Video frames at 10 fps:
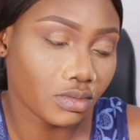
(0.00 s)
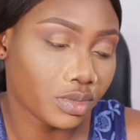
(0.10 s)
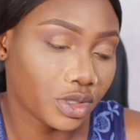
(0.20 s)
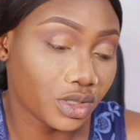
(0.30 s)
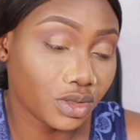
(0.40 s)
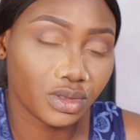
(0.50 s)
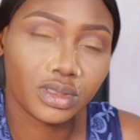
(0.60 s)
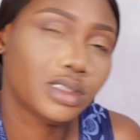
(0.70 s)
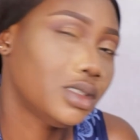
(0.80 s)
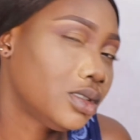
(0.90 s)
brushes you
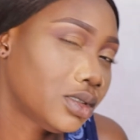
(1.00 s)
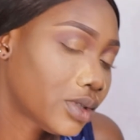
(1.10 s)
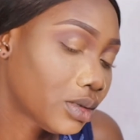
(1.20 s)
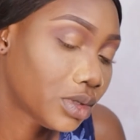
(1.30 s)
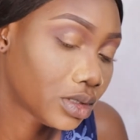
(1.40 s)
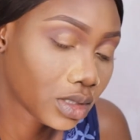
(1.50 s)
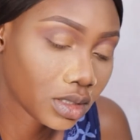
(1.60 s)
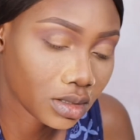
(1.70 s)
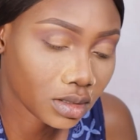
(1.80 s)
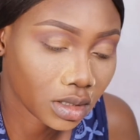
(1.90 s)
need, if that makes
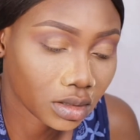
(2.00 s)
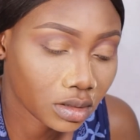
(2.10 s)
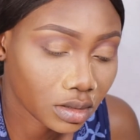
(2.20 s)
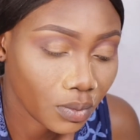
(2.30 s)
any sense.